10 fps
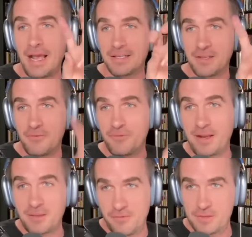as
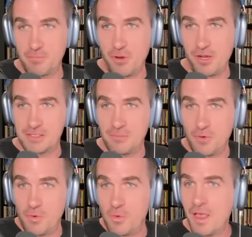effective as
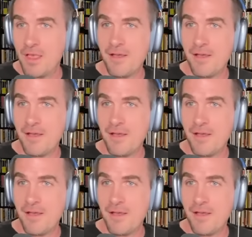possible